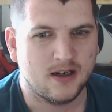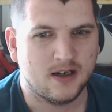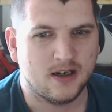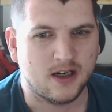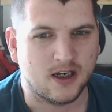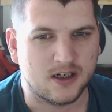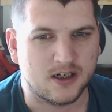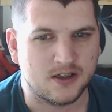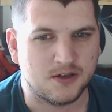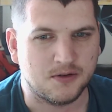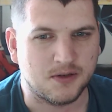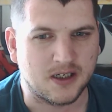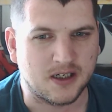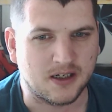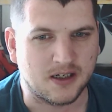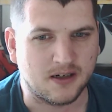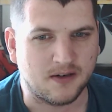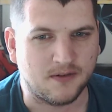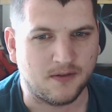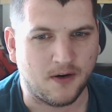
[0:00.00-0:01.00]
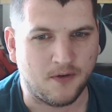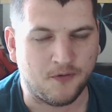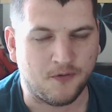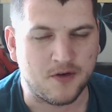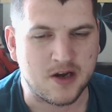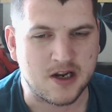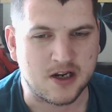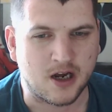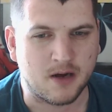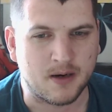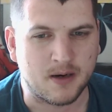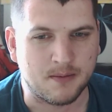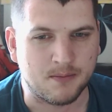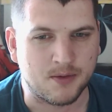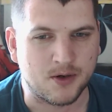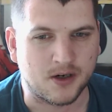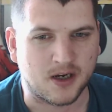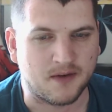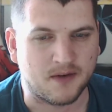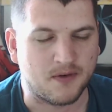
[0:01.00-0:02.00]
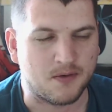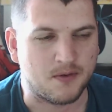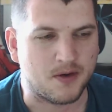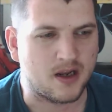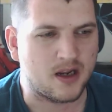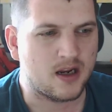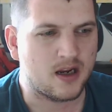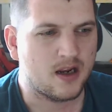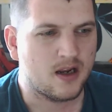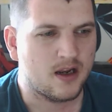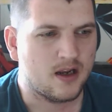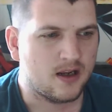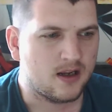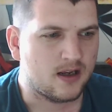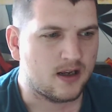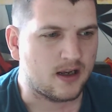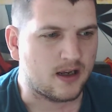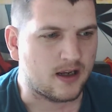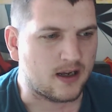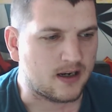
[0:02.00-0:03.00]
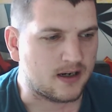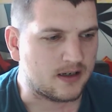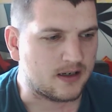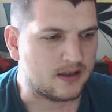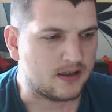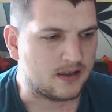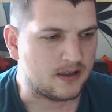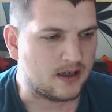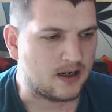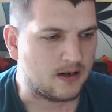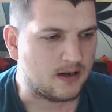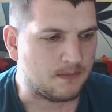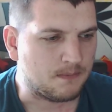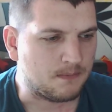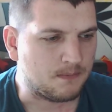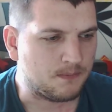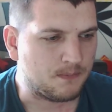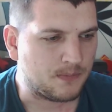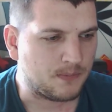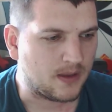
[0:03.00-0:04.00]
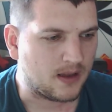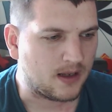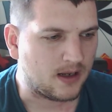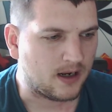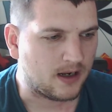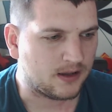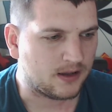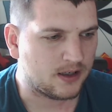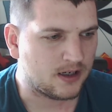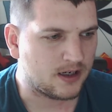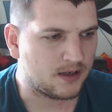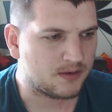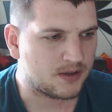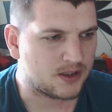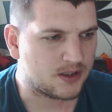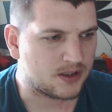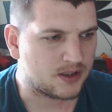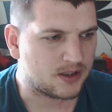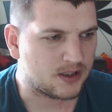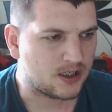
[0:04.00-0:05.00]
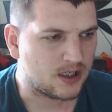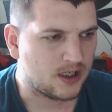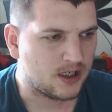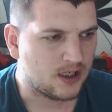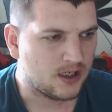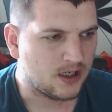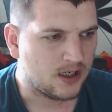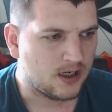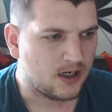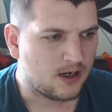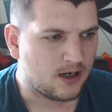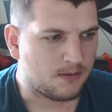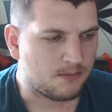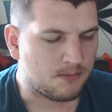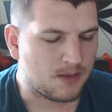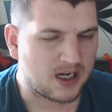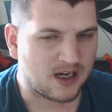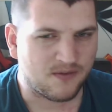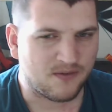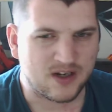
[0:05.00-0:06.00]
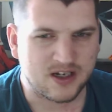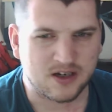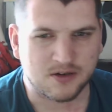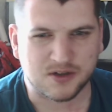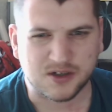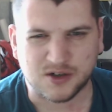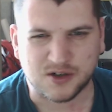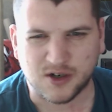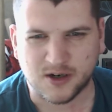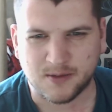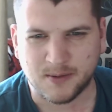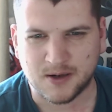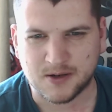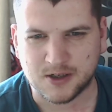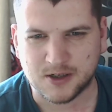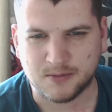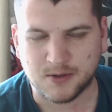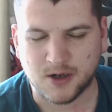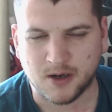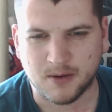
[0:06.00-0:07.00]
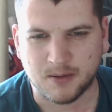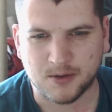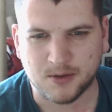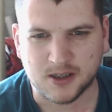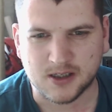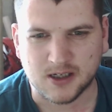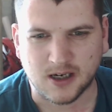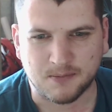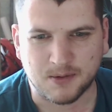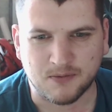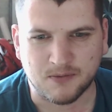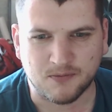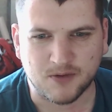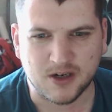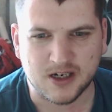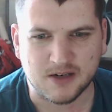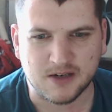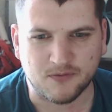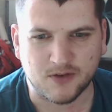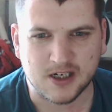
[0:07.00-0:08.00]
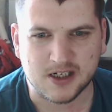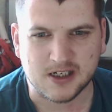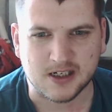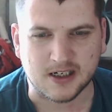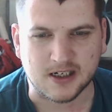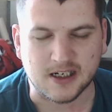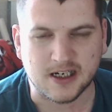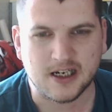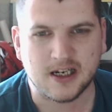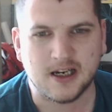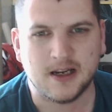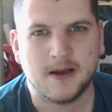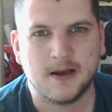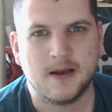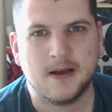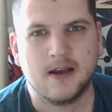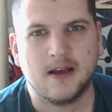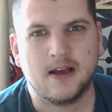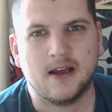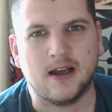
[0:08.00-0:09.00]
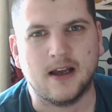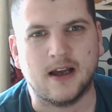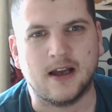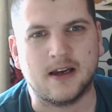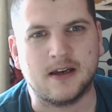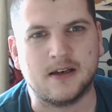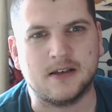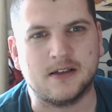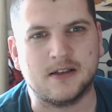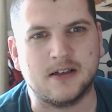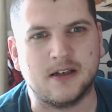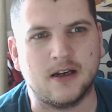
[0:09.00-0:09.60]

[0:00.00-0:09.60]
are doing a free comic book giveaway, and I thought I would just make a video to talk about some comic books that I've been reading recently, and